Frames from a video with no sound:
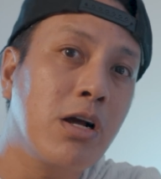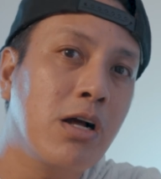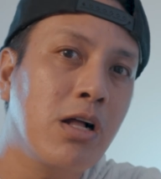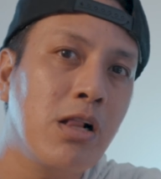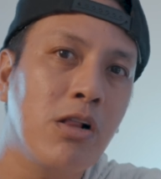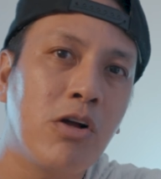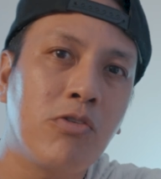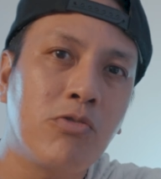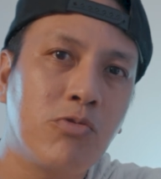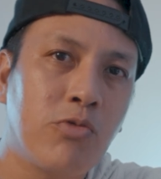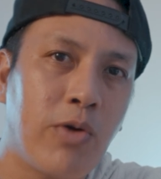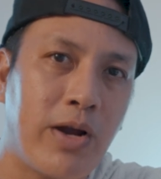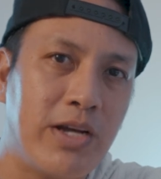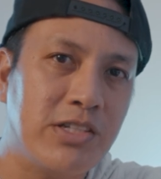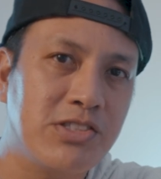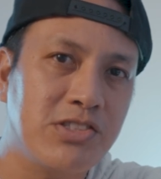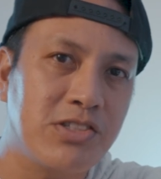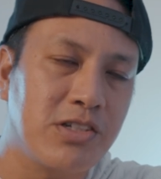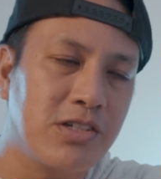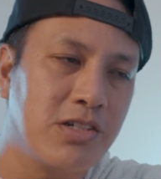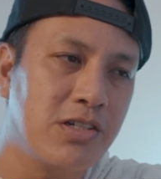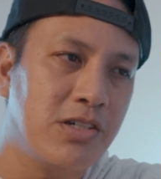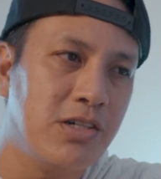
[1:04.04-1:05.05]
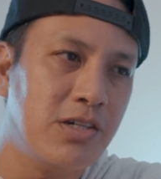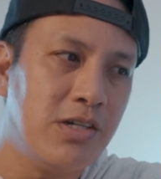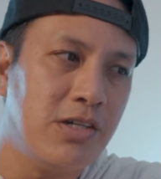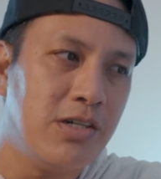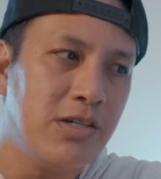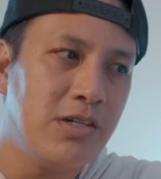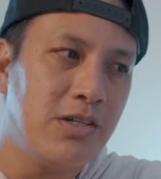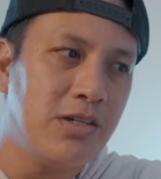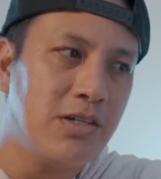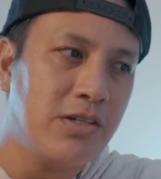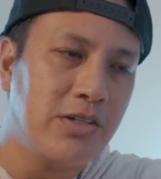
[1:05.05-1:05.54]
Chrysler
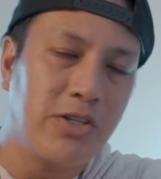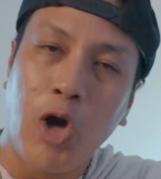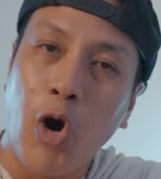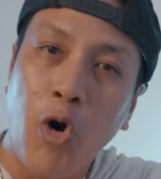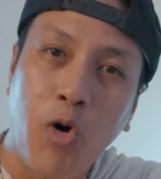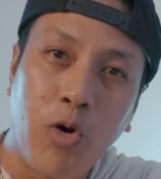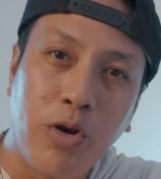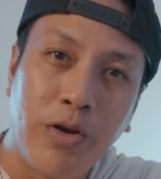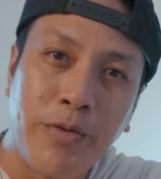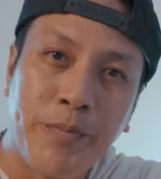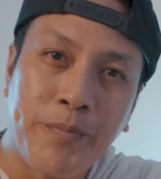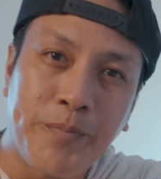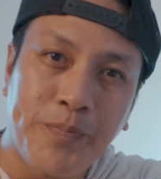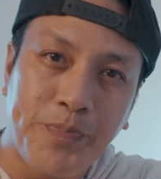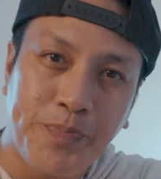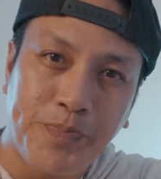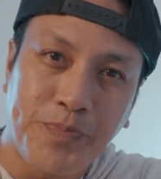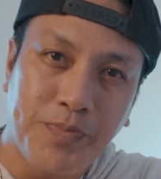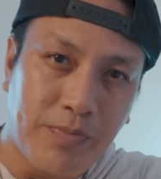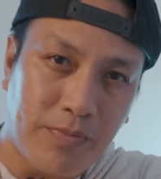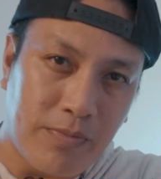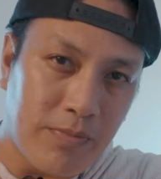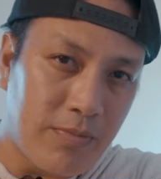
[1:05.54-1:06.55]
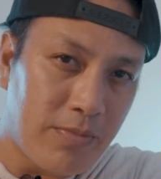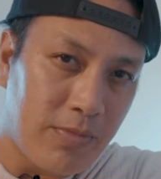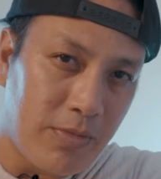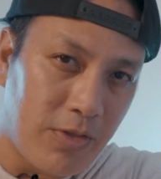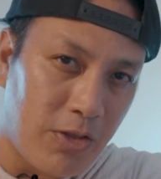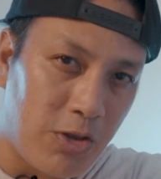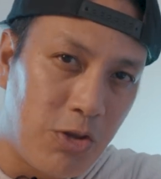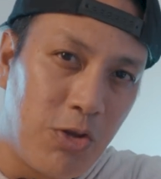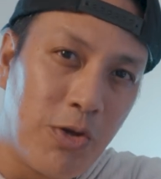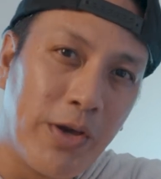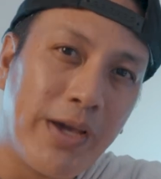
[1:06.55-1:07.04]
code,
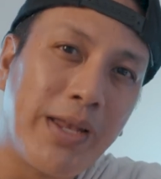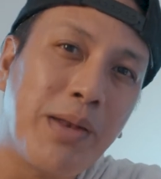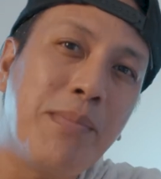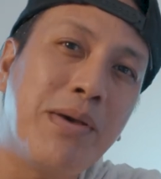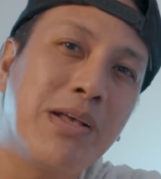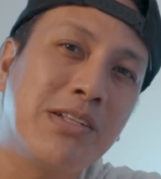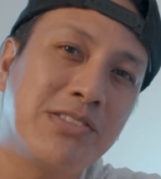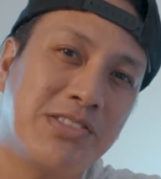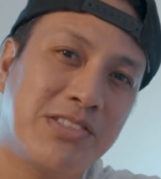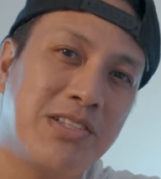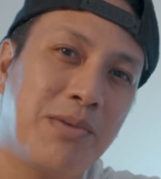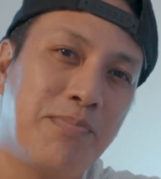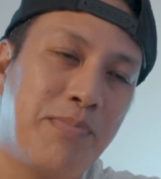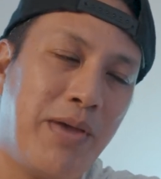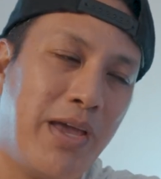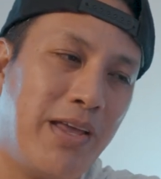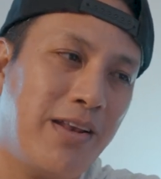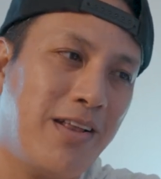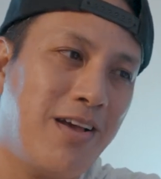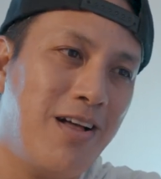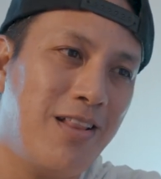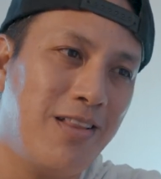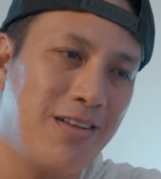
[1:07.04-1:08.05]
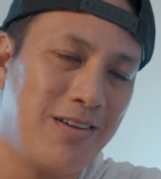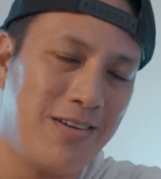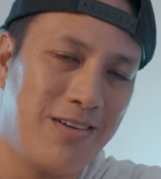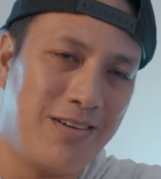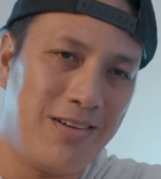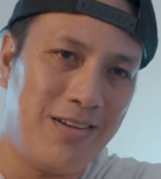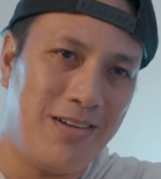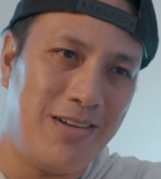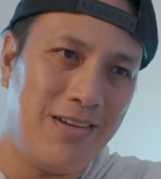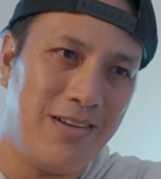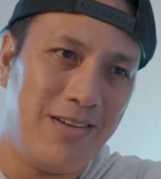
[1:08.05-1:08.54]
you're gonna mess up paint color
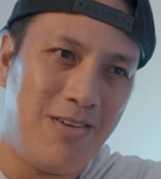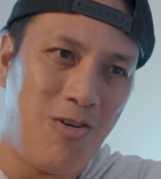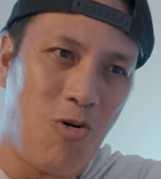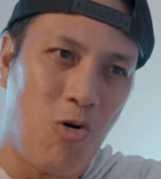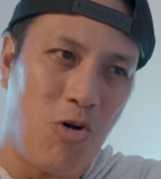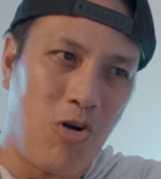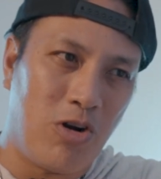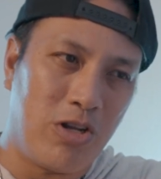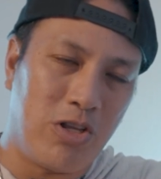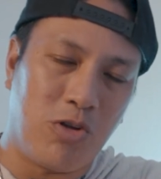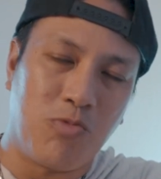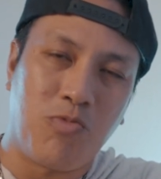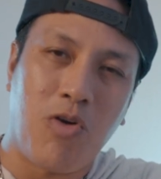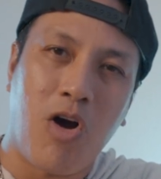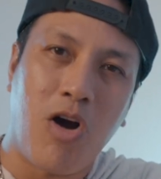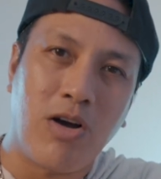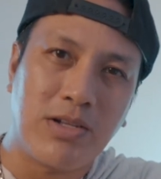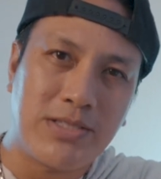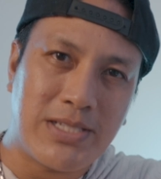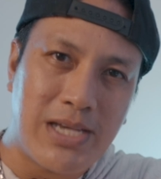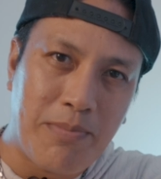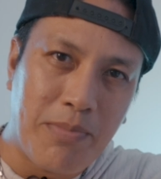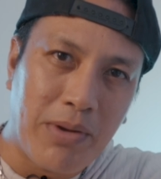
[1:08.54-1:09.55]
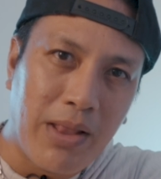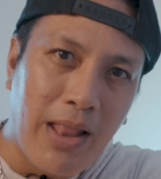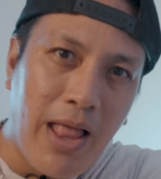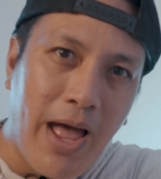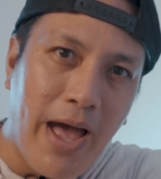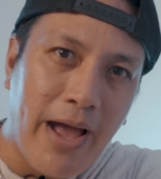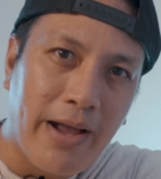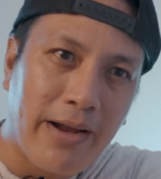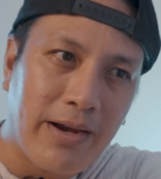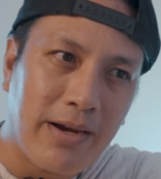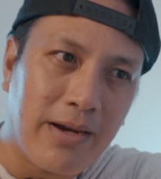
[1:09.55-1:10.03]
or the wrong type of
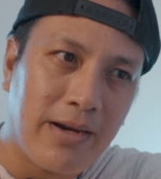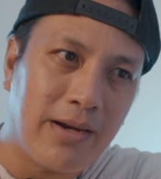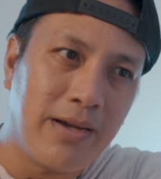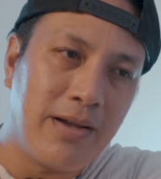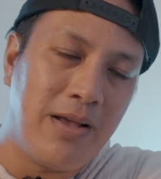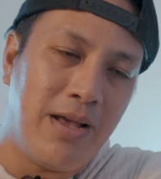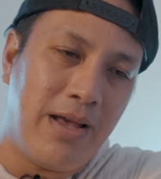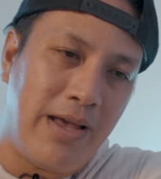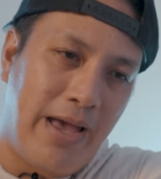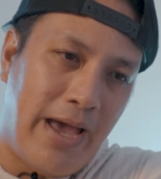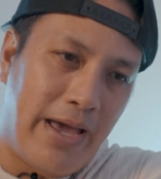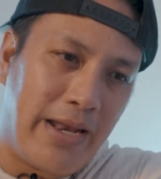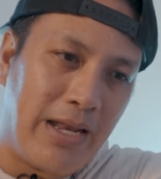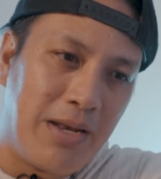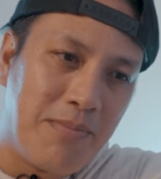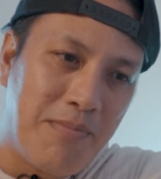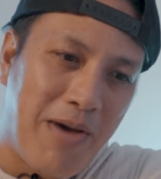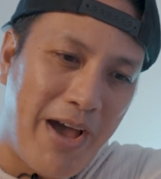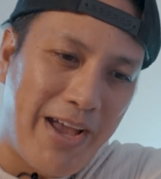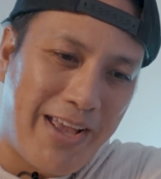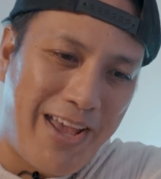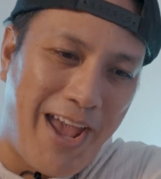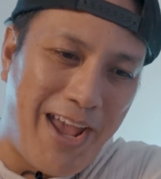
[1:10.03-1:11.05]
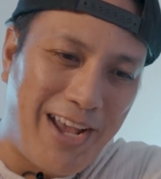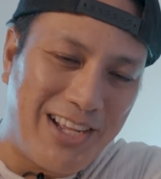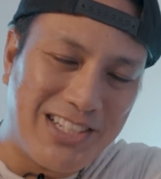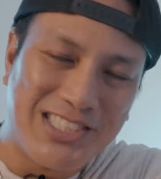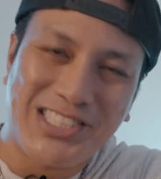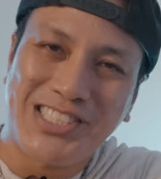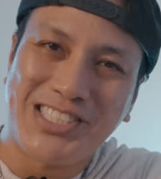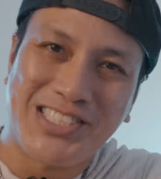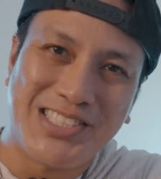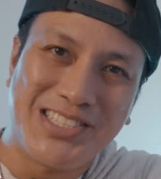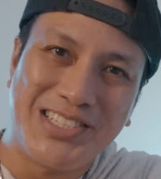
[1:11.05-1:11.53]
lacquer. And in my
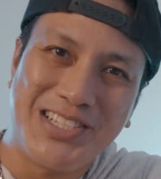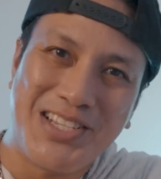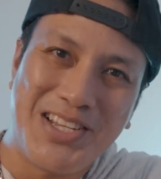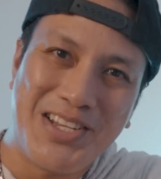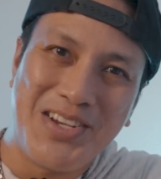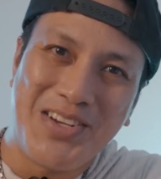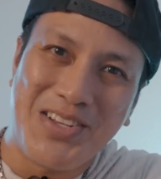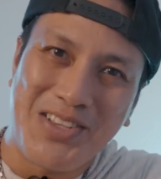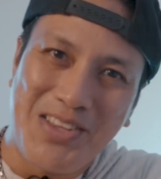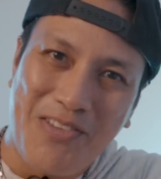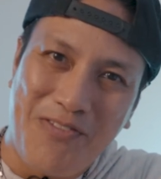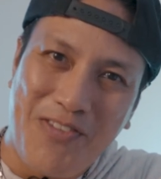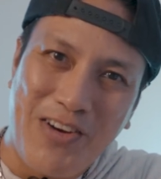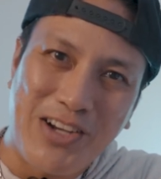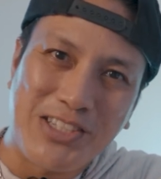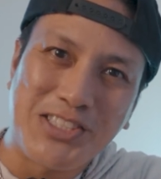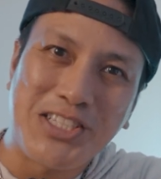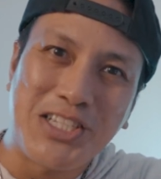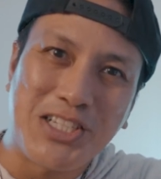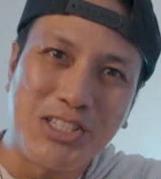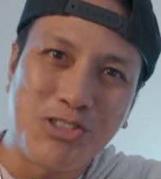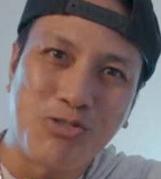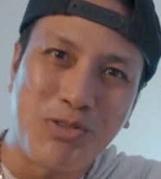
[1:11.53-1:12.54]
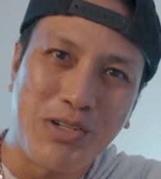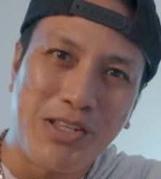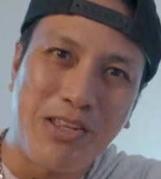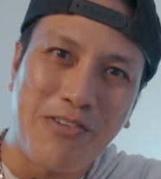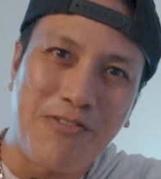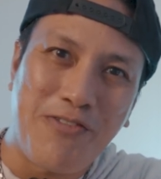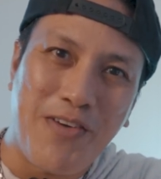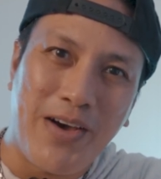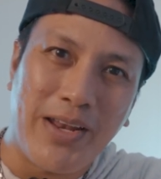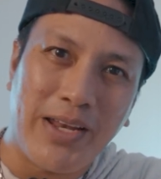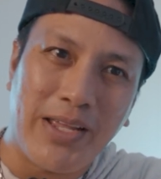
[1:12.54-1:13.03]
case, the first thing is
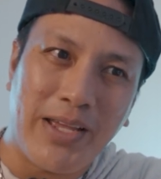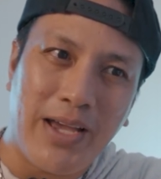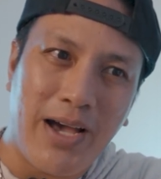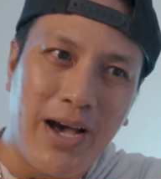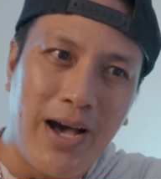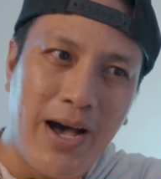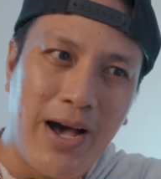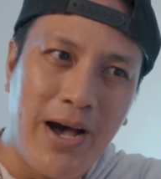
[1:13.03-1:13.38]
really funny.